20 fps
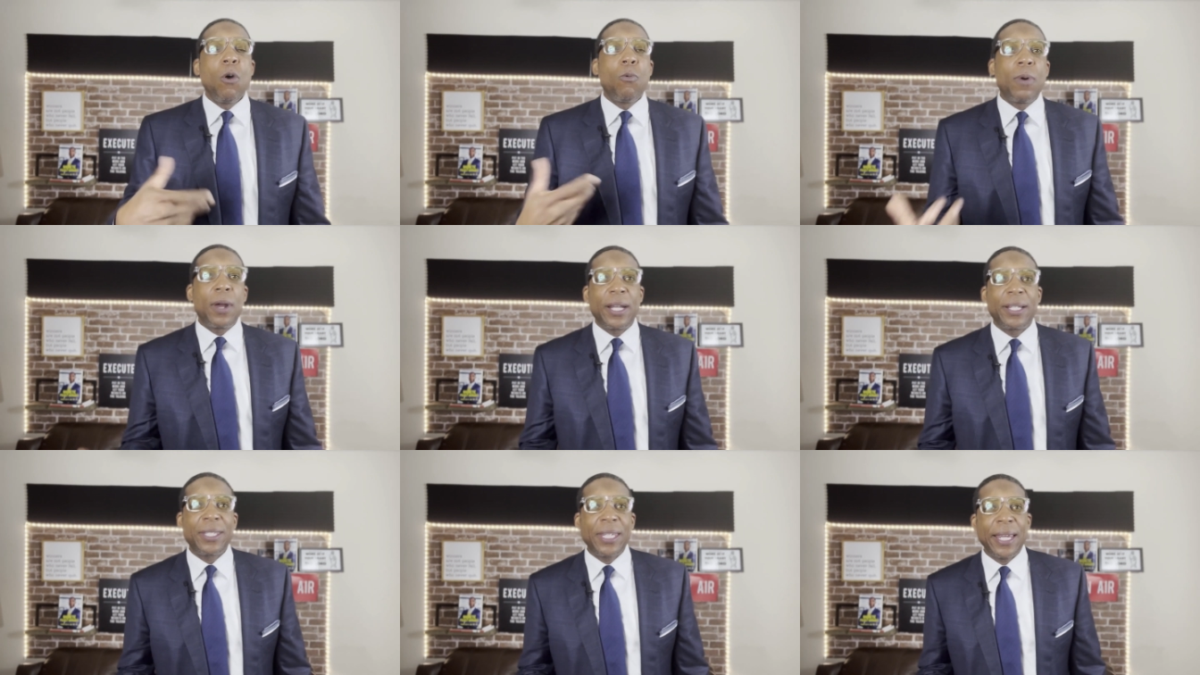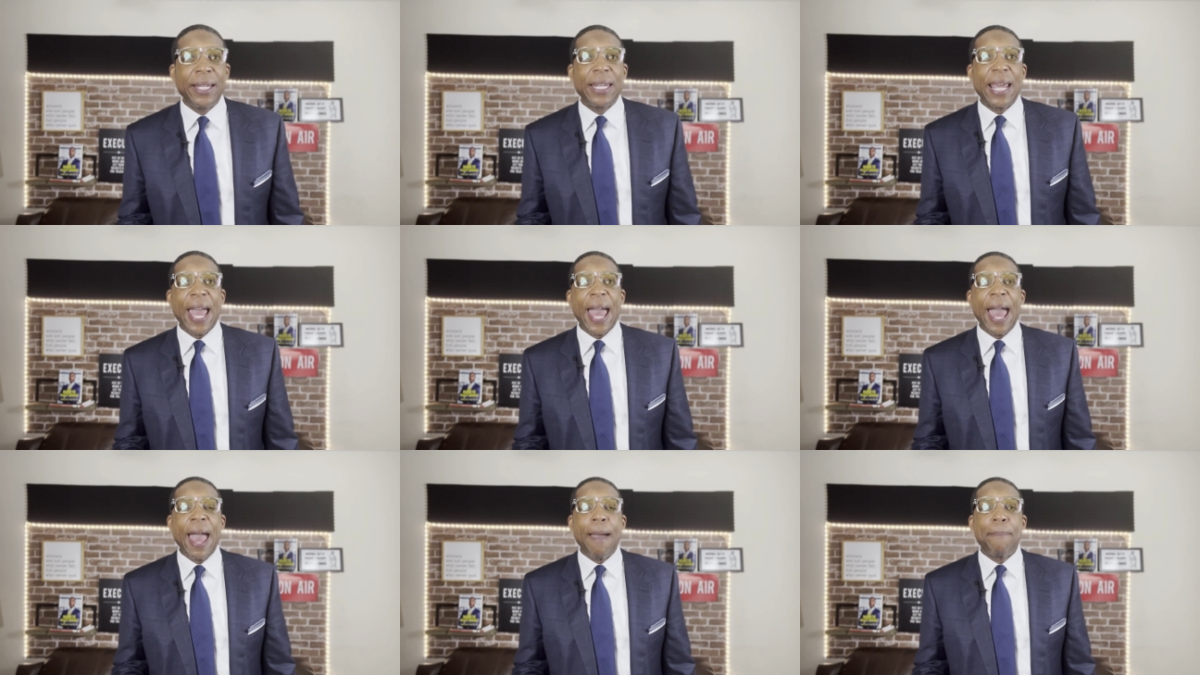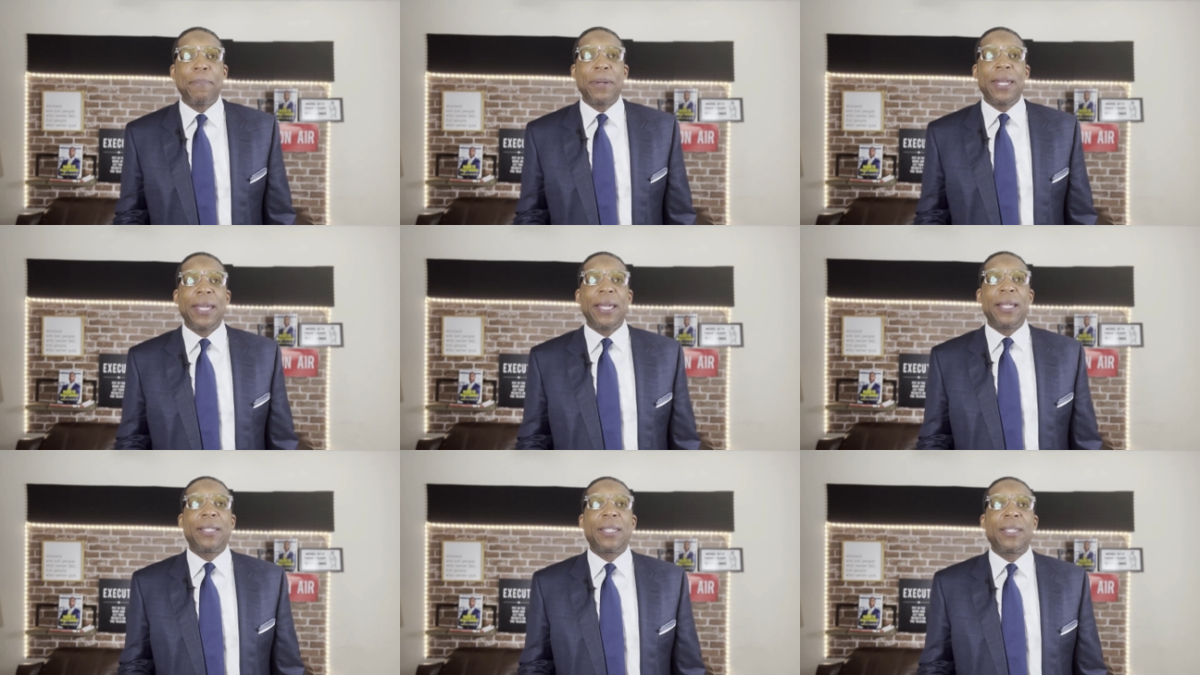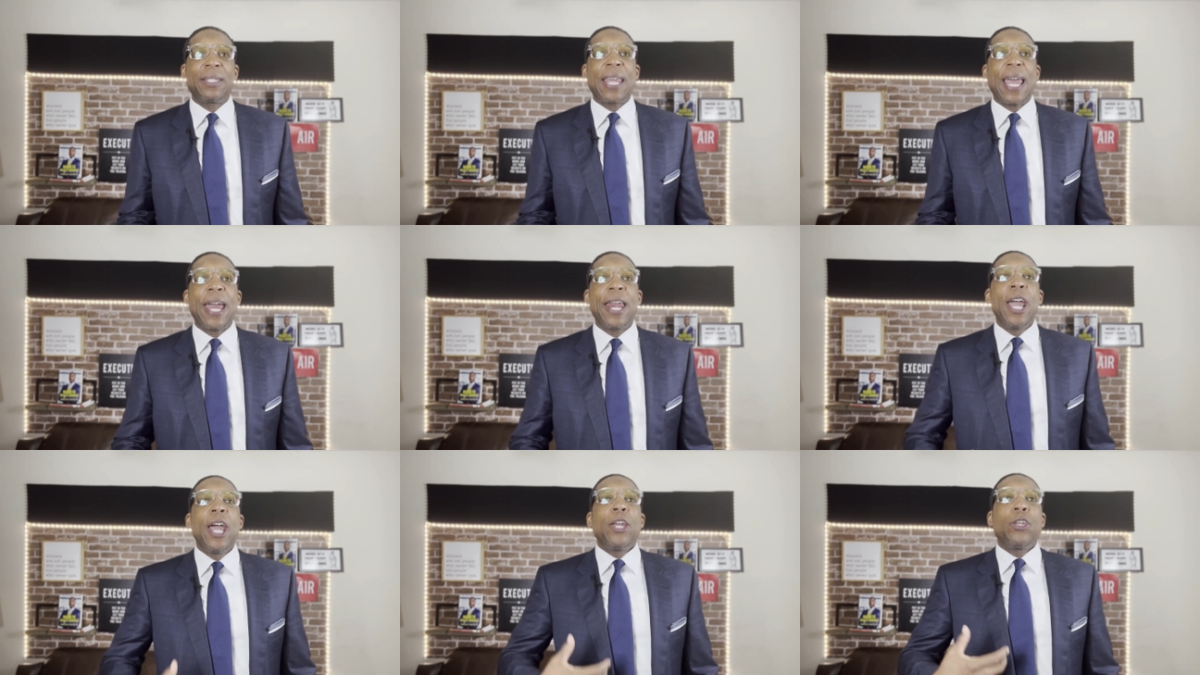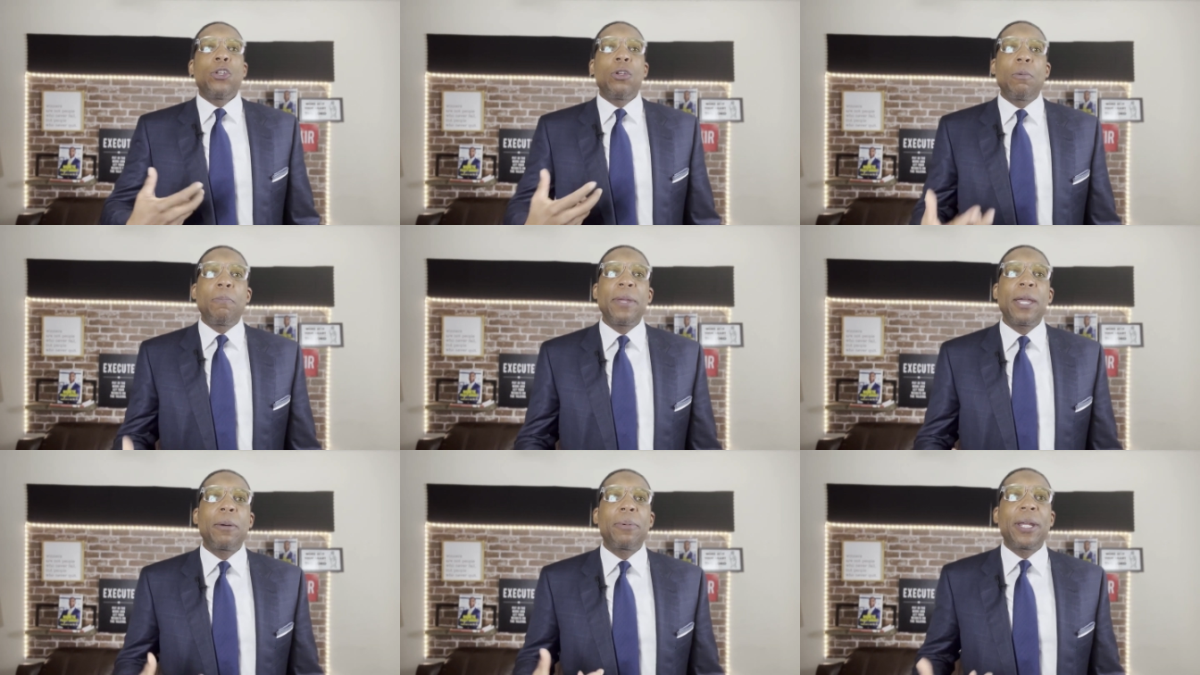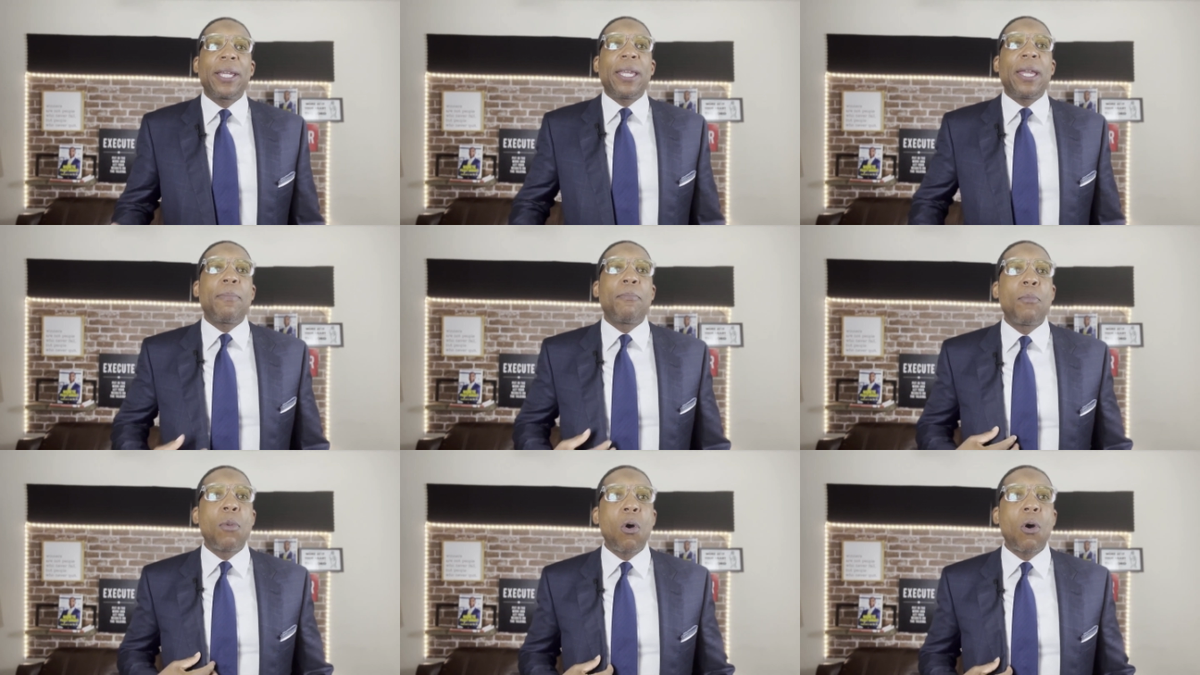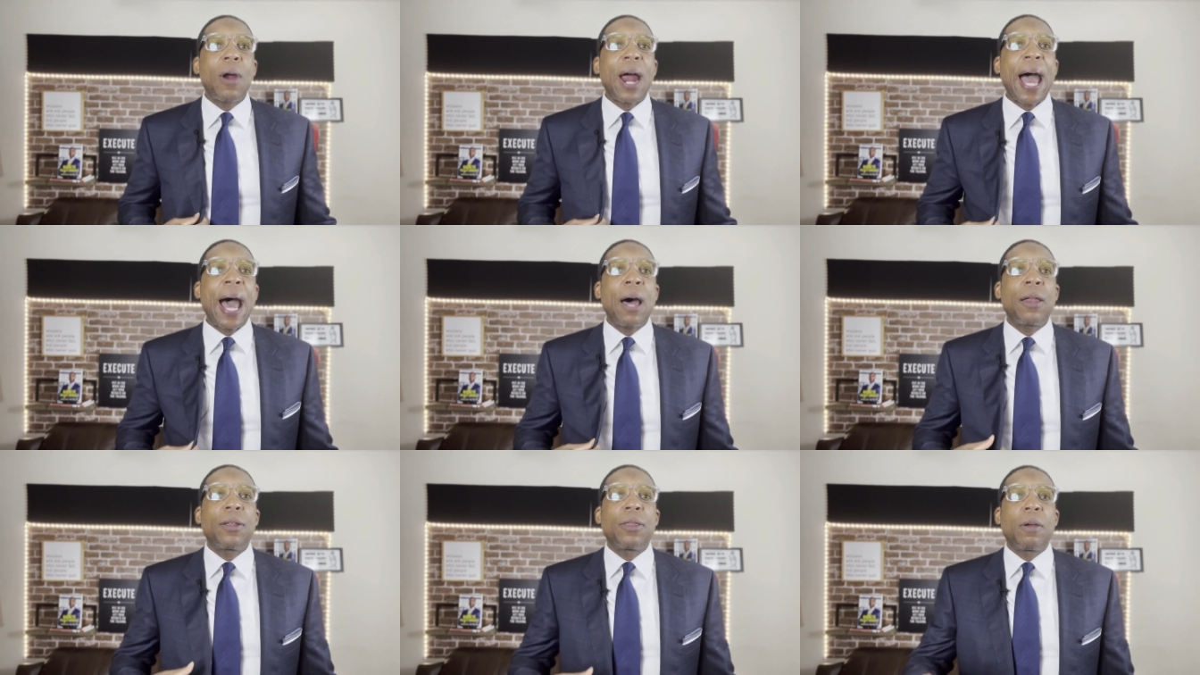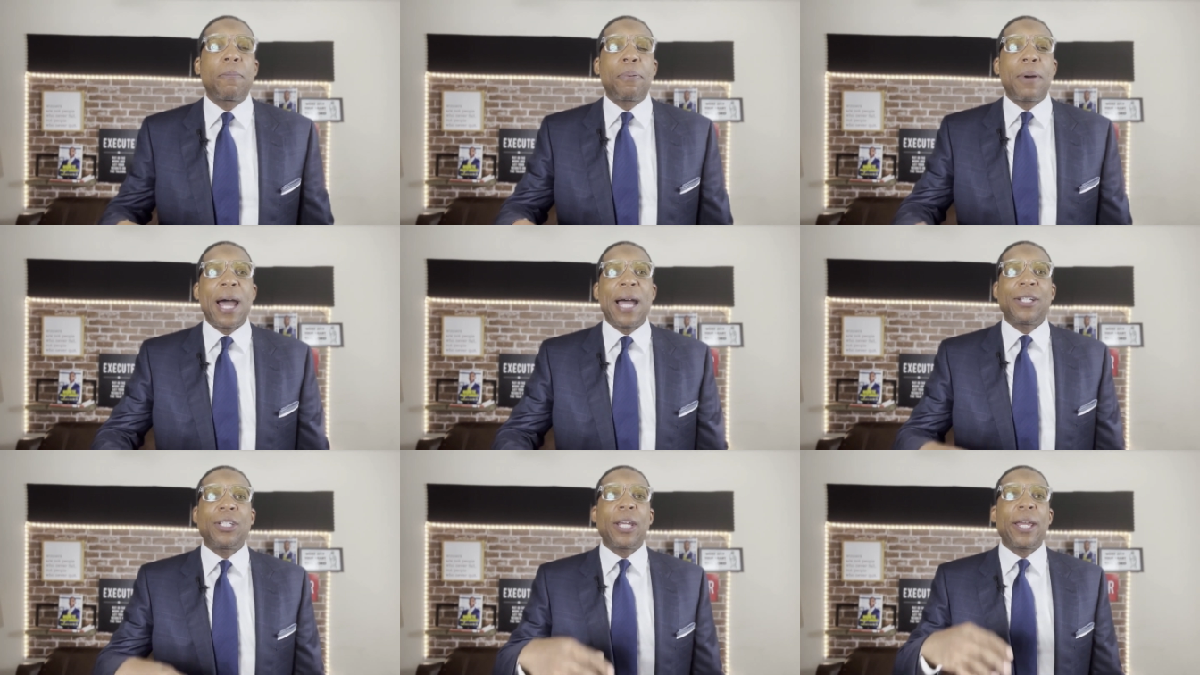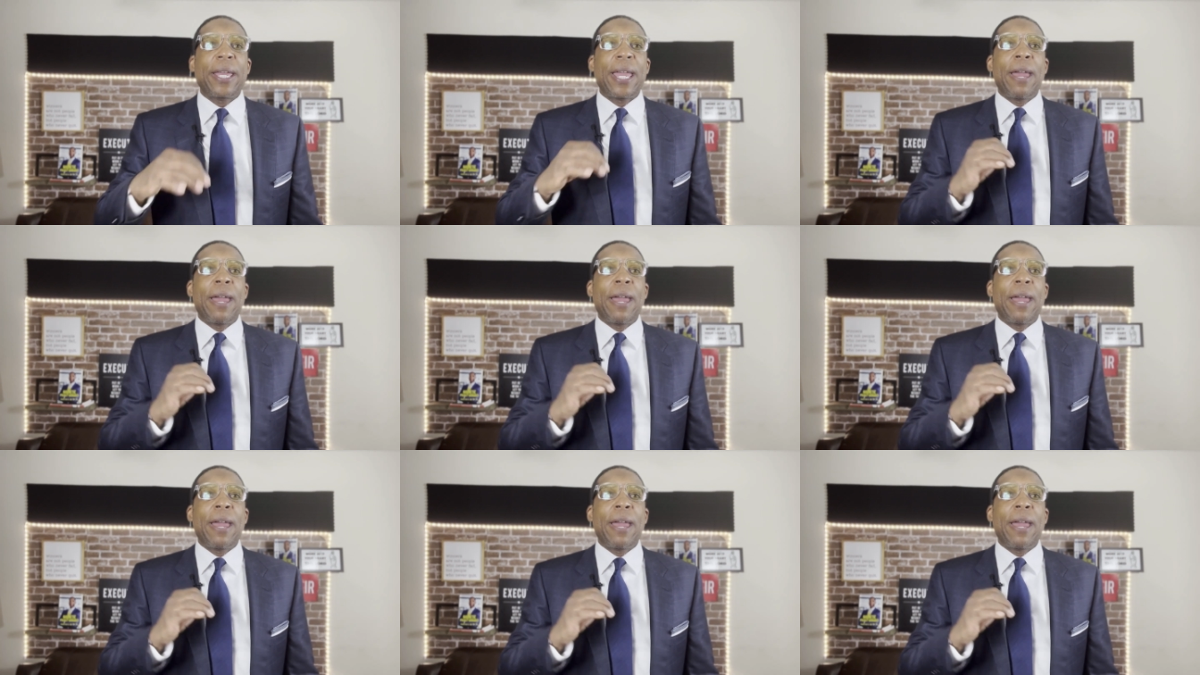what tend to happen is, is that you'll be able to get more out of the project.